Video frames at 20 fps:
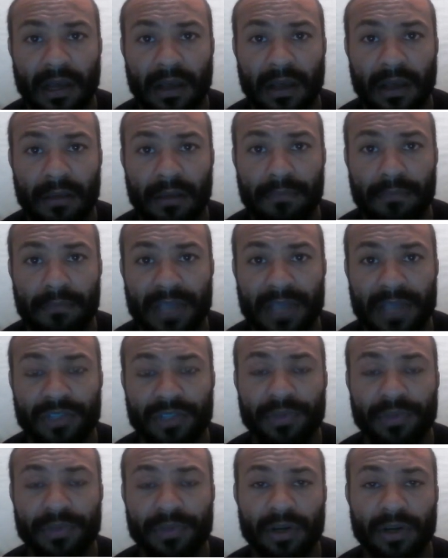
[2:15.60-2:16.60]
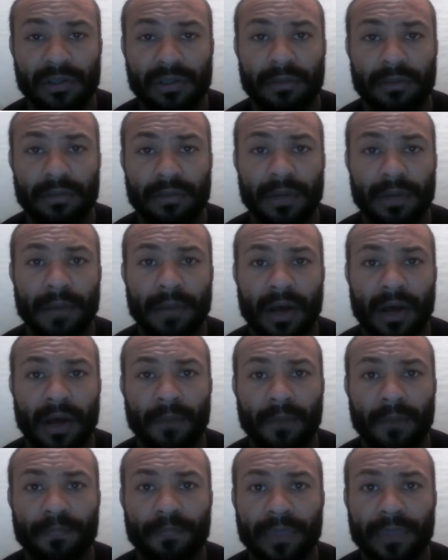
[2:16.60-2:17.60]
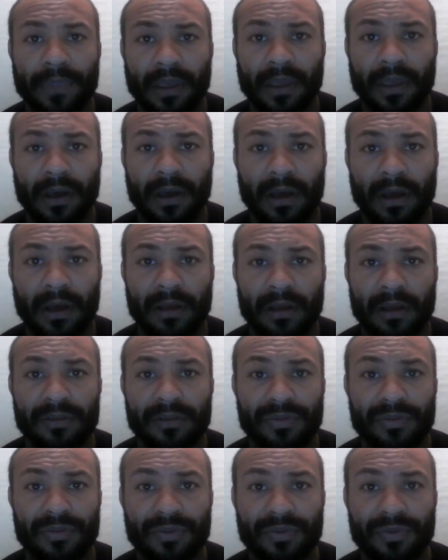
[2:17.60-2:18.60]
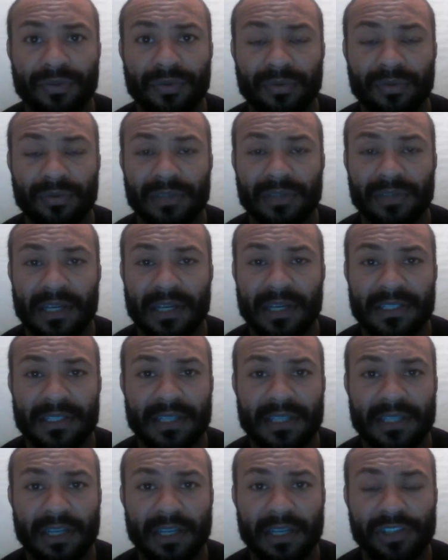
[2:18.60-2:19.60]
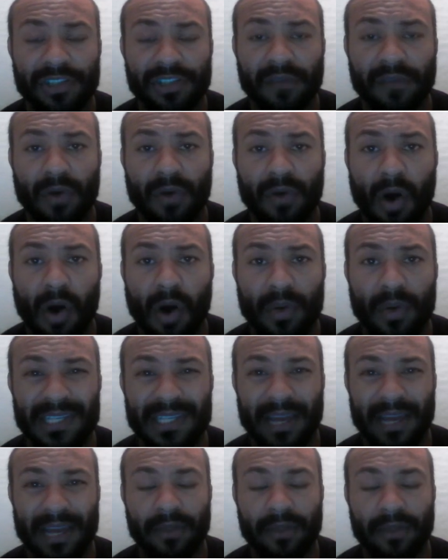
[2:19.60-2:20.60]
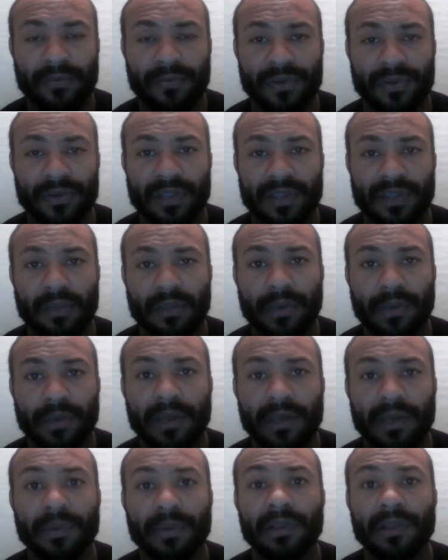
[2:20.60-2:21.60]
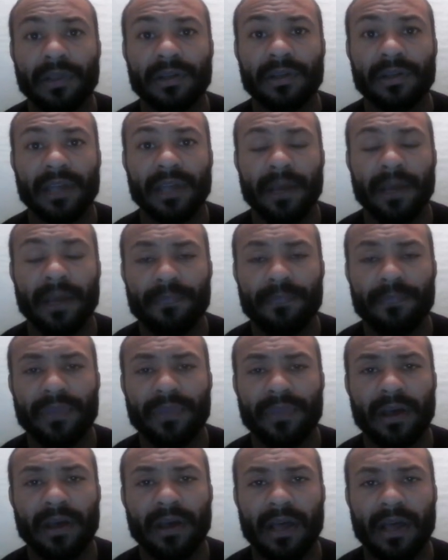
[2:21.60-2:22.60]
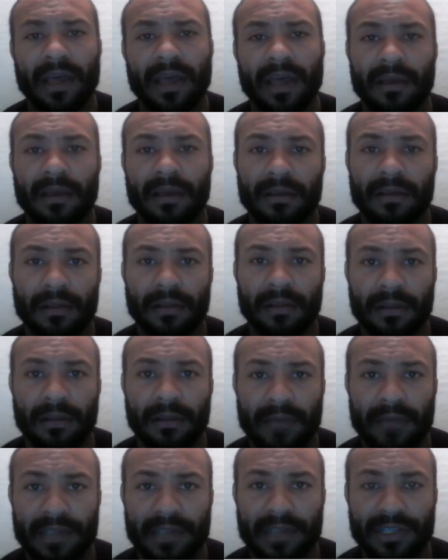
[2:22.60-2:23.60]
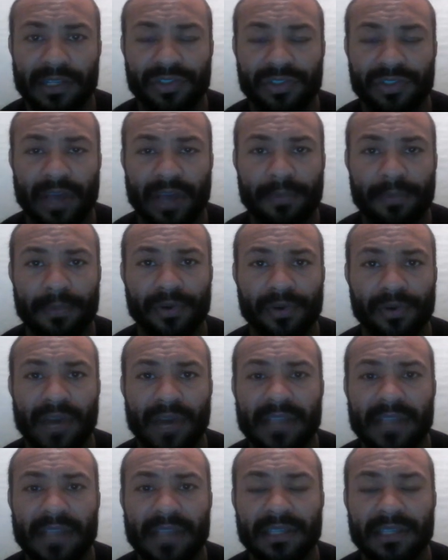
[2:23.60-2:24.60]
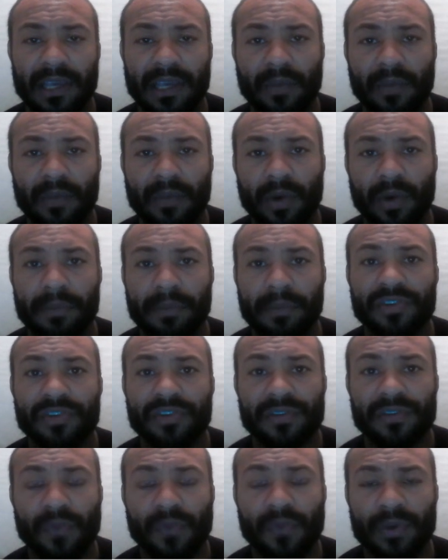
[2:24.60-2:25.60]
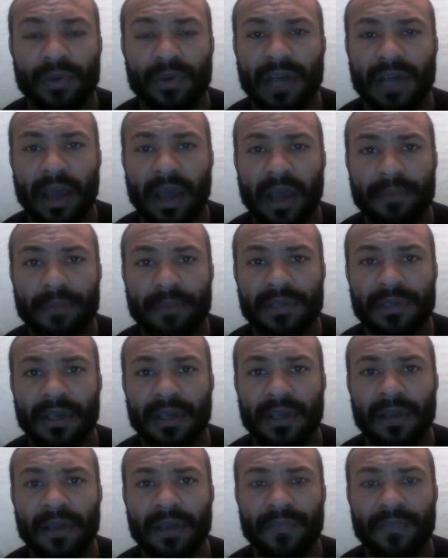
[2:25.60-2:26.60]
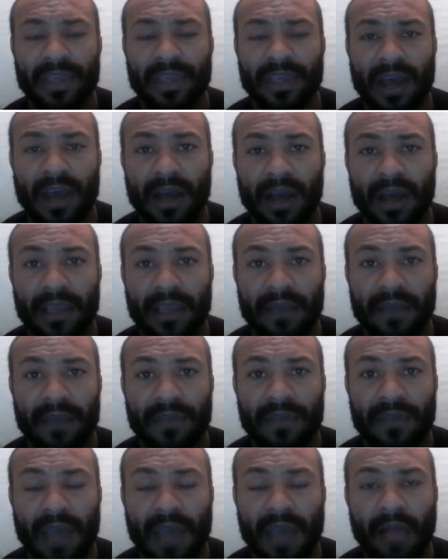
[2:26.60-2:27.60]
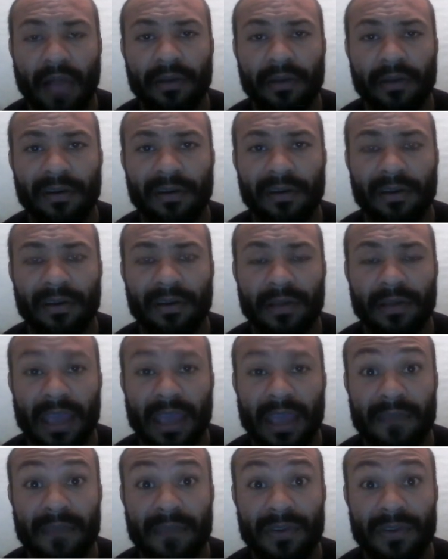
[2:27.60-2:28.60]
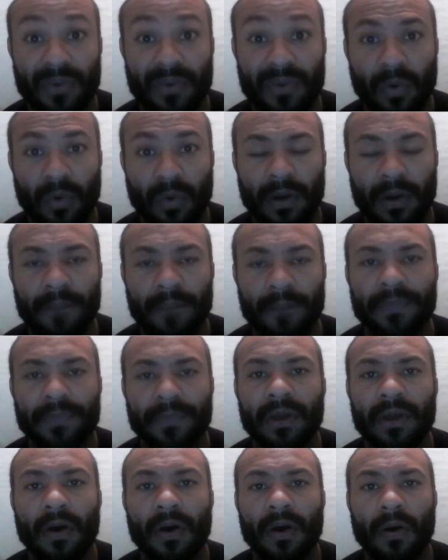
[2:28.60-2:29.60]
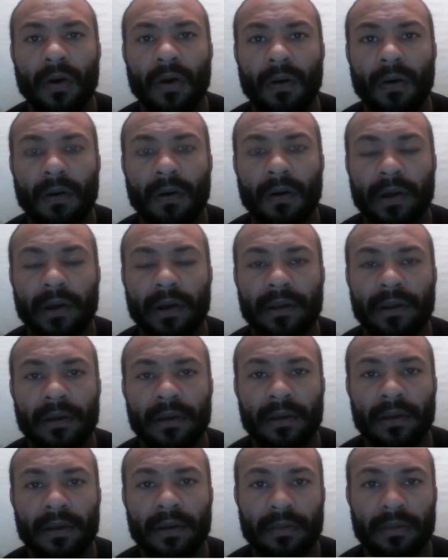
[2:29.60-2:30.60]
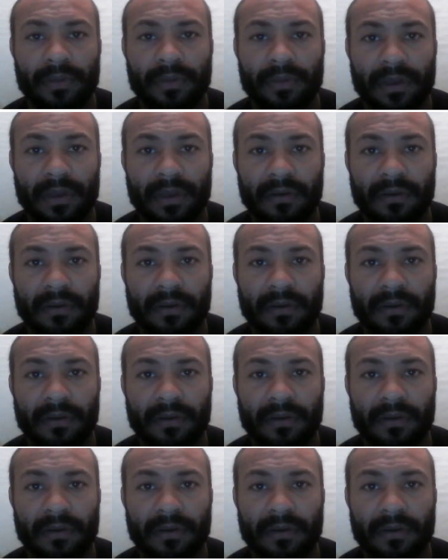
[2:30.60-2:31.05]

message, we talked a little bit about does Shabuot always land on the first day of the week? And we looked at Exodus chapter 19, where it mentions 4 times that Yah gave the Torah on the